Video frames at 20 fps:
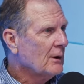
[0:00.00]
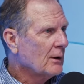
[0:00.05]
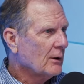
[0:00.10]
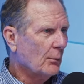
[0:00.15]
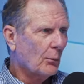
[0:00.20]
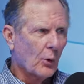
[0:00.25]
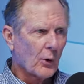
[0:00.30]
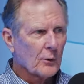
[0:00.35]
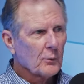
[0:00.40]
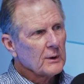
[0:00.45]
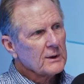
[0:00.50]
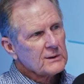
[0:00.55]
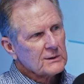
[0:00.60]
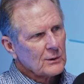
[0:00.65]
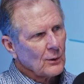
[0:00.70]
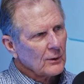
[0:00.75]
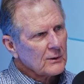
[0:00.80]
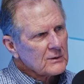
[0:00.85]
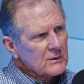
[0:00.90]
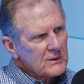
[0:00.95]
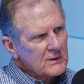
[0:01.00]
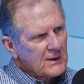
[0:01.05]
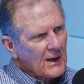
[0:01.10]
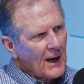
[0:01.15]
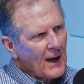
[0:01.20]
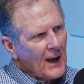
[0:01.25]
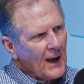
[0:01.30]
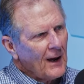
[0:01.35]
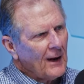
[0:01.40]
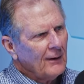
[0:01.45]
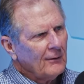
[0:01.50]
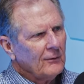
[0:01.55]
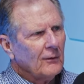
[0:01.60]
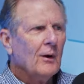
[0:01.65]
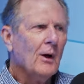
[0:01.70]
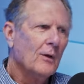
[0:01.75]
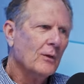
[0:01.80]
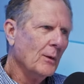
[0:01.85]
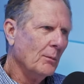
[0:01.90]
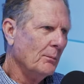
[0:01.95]
The more resources I have,
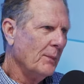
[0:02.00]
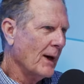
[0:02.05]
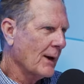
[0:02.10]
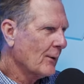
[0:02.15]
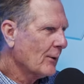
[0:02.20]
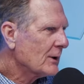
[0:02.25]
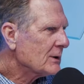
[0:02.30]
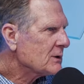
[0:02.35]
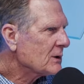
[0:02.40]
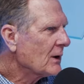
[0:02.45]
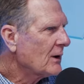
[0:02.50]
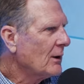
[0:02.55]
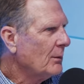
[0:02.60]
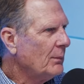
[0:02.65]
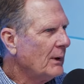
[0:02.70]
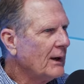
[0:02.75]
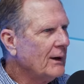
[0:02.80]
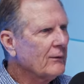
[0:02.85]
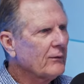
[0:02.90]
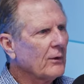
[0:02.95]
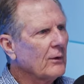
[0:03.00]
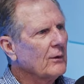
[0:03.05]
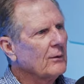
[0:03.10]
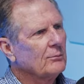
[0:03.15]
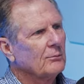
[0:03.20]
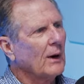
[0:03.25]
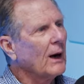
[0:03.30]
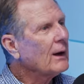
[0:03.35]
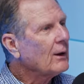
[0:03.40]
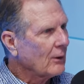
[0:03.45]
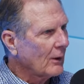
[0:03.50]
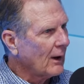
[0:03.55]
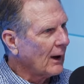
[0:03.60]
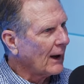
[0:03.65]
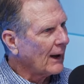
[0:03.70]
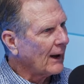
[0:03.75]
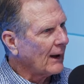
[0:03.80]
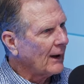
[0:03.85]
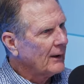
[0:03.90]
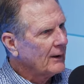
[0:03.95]
the better it's going to be for my
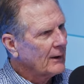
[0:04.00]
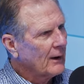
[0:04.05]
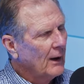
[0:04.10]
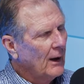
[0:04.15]
client.